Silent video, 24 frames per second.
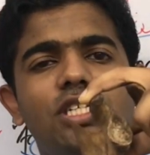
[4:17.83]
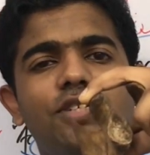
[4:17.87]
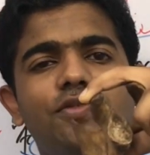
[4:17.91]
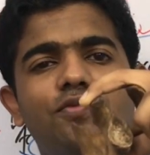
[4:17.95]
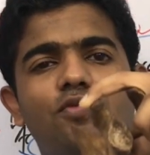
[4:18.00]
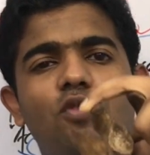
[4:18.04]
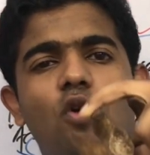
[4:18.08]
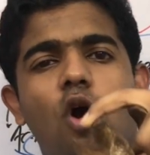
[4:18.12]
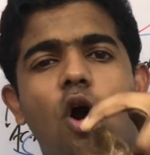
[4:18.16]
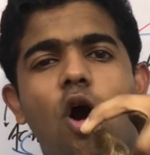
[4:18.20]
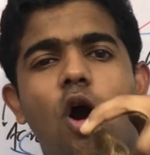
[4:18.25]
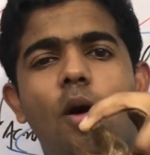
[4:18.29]

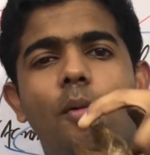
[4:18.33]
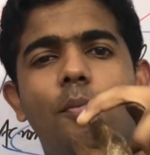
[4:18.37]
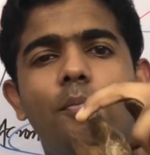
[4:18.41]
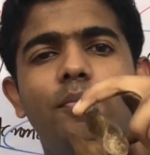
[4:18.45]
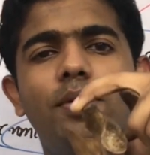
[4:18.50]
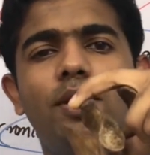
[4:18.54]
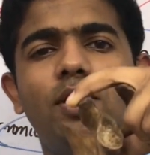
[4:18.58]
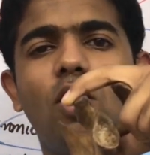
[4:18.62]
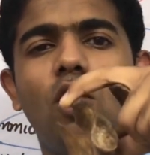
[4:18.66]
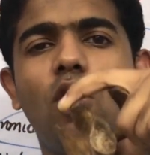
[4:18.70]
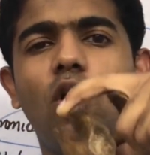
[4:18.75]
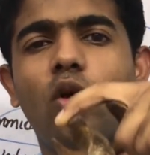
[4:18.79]
formed
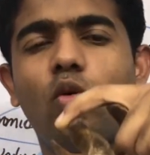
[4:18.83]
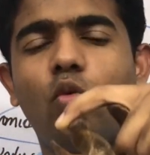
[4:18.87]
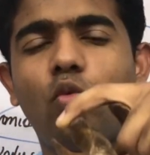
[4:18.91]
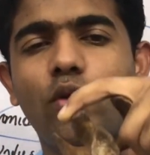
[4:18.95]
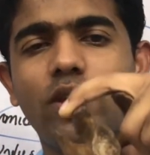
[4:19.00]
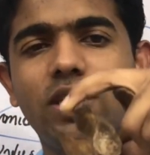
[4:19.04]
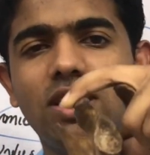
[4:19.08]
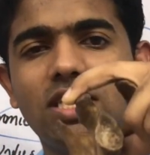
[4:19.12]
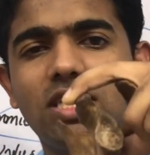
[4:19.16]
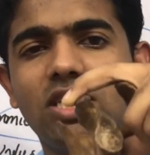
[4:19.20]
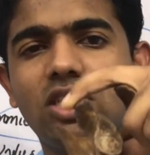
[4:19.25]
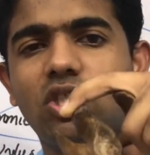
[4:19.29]
or which
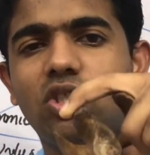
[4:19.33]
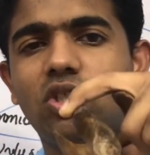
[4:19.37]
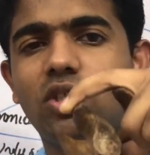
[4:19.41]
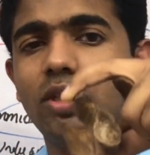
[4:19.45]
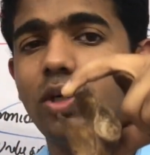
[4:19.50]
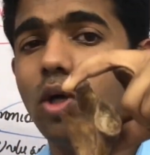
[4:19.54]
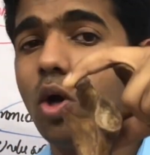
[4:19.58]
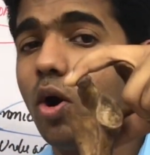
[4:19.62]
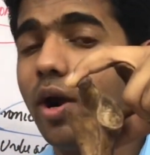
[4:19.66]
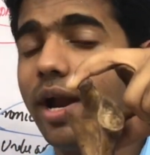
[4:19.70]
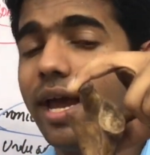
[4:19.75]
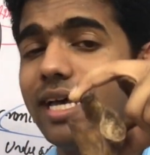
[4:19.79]
is
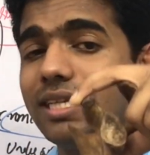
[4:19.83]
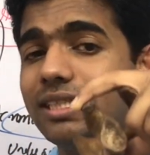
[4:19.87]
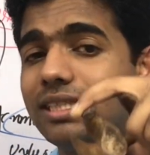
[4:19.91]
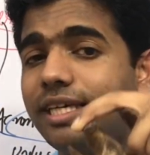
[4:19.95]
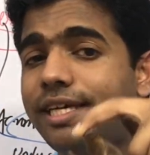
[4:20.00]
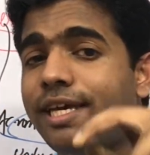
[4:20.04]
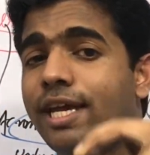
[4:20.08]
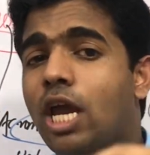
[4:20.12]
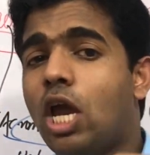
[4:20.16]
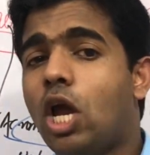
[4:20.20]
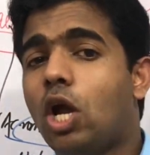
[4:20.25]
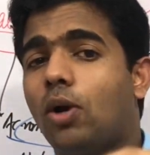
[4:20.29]
known as the